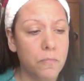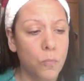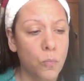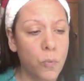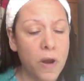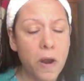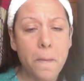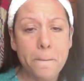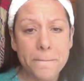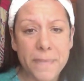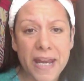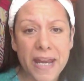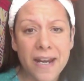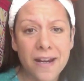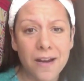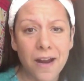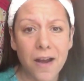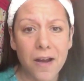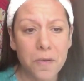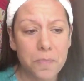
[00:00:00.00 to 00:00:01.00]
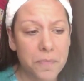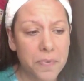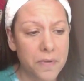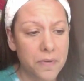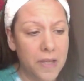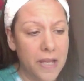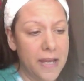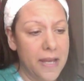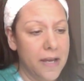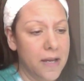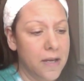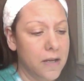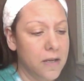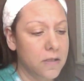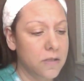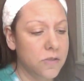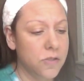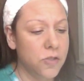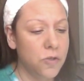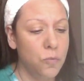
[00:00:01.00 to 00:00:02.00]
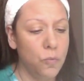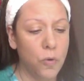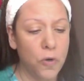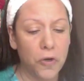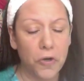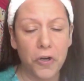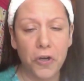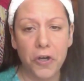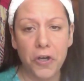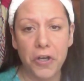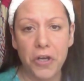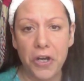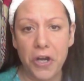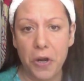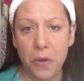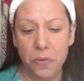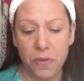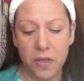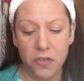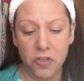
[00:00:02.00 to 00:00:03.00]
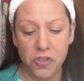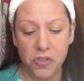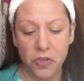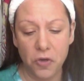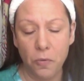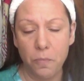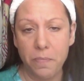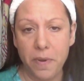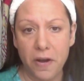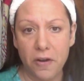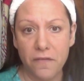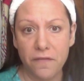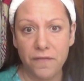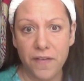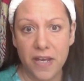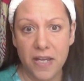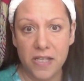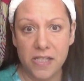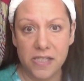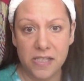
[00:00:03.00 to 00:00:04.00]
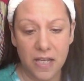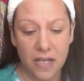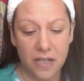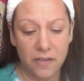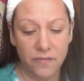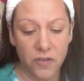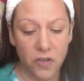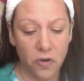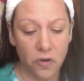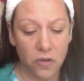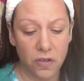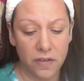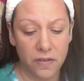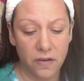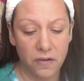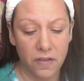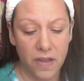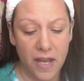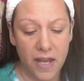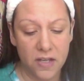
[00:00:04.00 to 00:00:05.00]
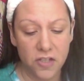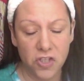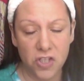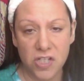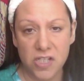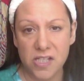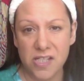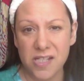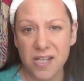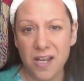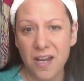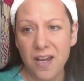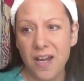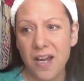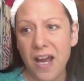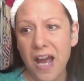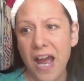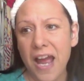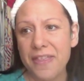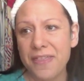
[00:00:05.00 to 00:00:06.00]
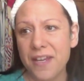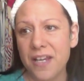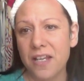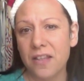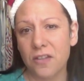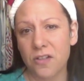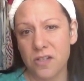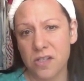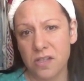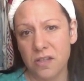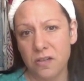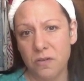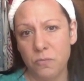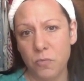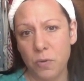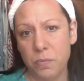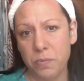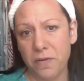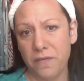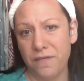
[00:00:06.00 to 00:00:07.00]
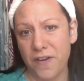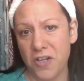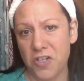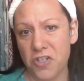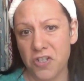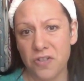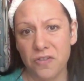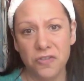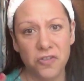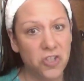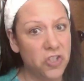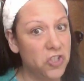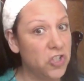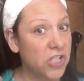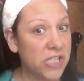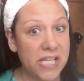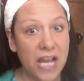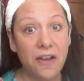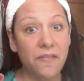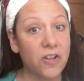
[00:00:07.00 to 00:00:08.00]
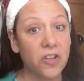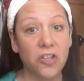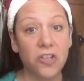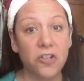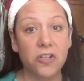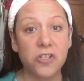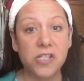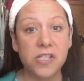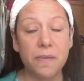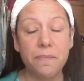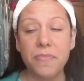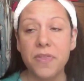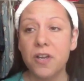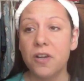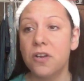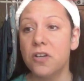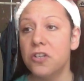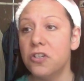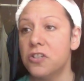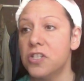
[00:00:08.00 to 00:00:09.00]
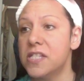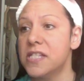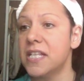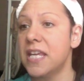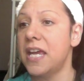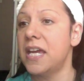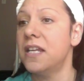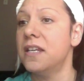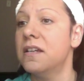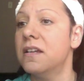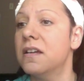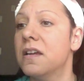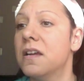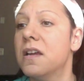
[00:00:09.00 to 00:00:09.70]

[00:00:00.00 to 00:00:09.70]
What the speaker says: wear makeup like to work. You know, they just go barefaced, not even curling their lashes. I think it looks a little more professional to just have a little something on your skin.